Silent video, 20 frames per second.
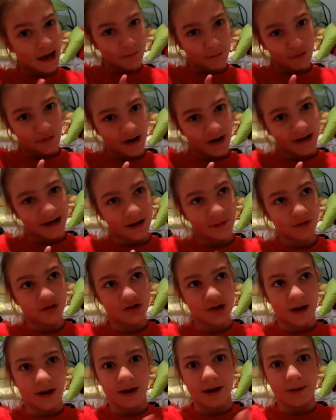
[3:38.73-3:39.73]
camera right here,
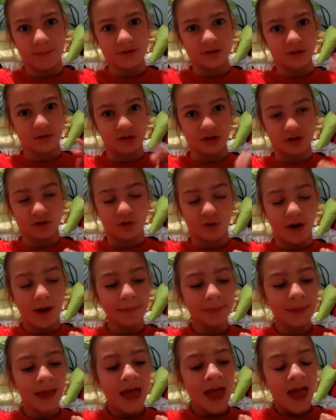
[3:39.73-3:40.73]
which I absolutely adore.